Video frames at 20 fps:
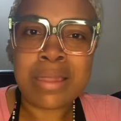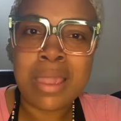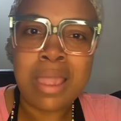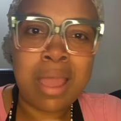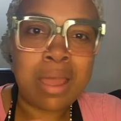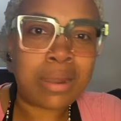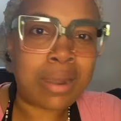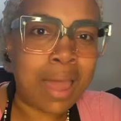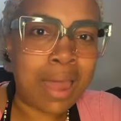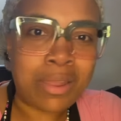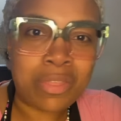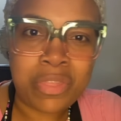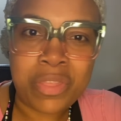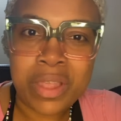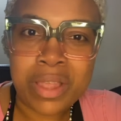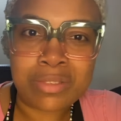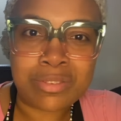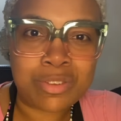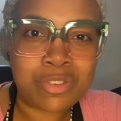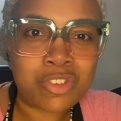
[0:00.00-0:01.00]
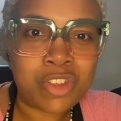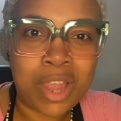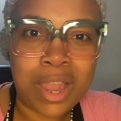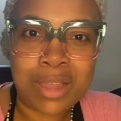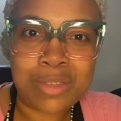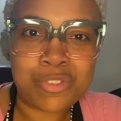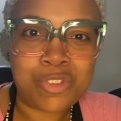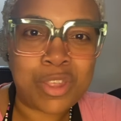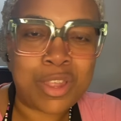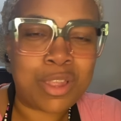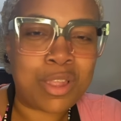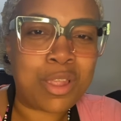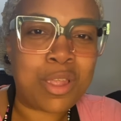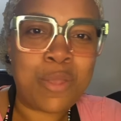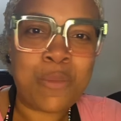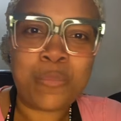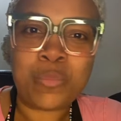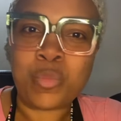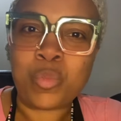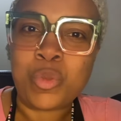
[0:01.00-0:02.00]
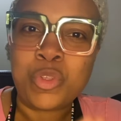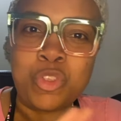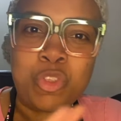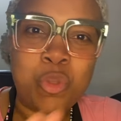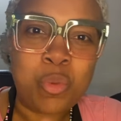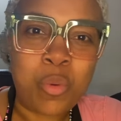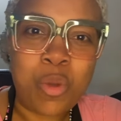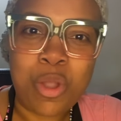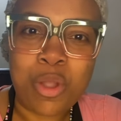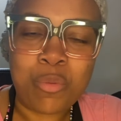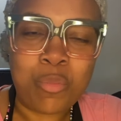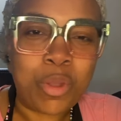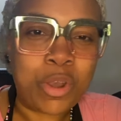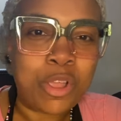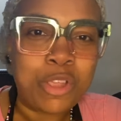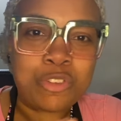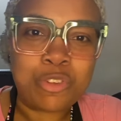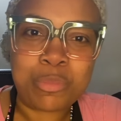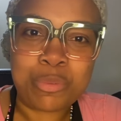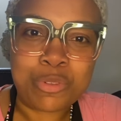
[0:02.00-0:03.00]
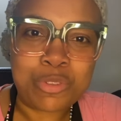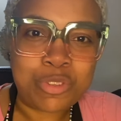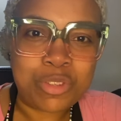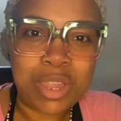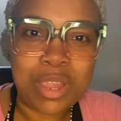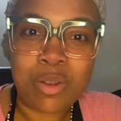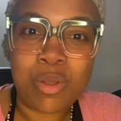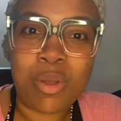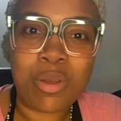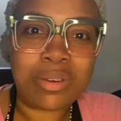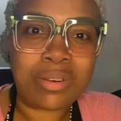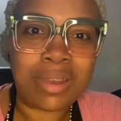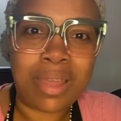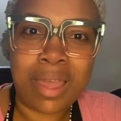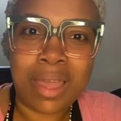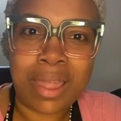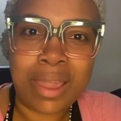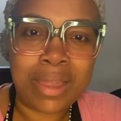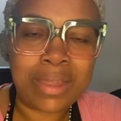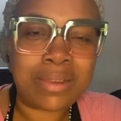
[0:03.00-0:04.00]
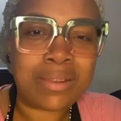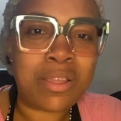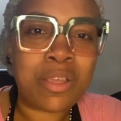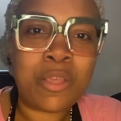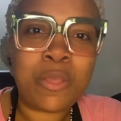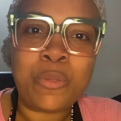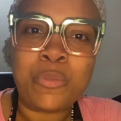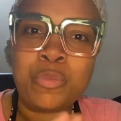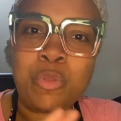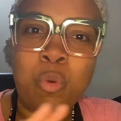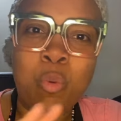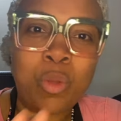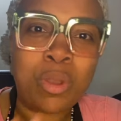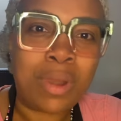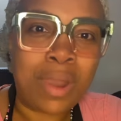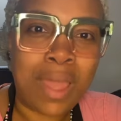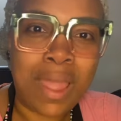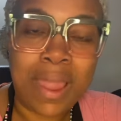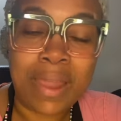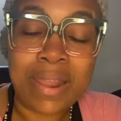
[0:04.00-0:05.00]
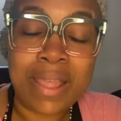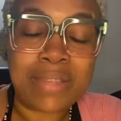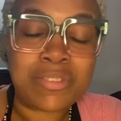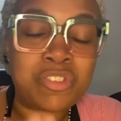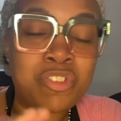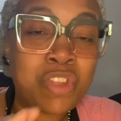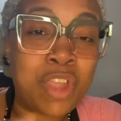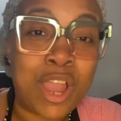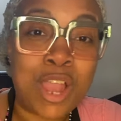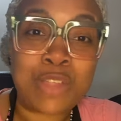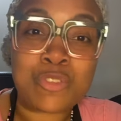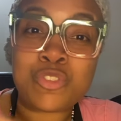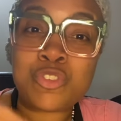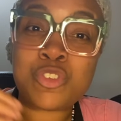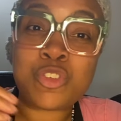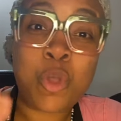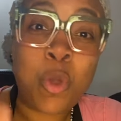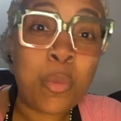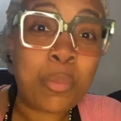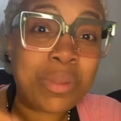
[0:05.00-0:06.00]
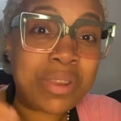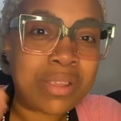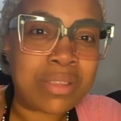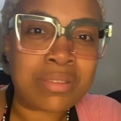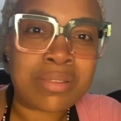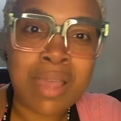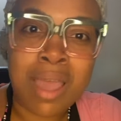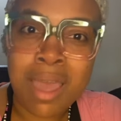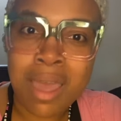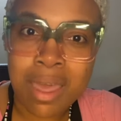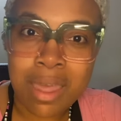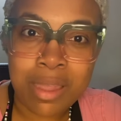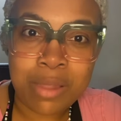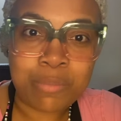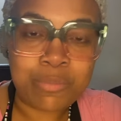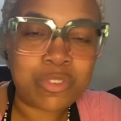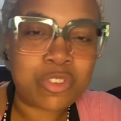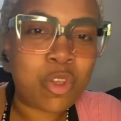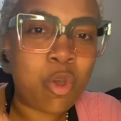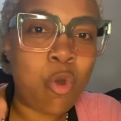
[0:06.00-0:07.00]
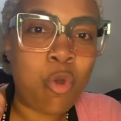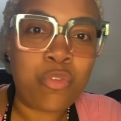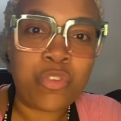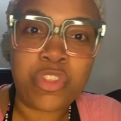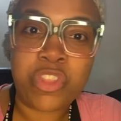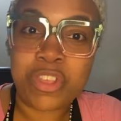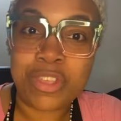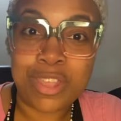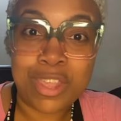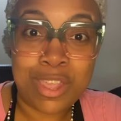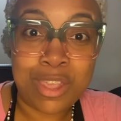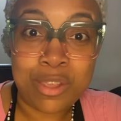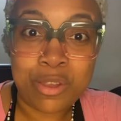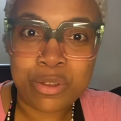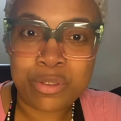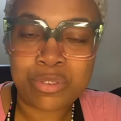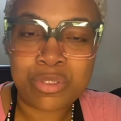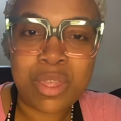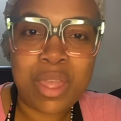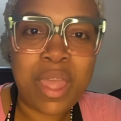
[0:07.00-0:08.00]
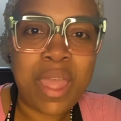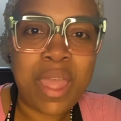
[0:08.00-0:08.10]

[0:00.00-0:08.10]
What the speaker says: A lot of things are changing. When you are 100% online, online has changed so many times over the years.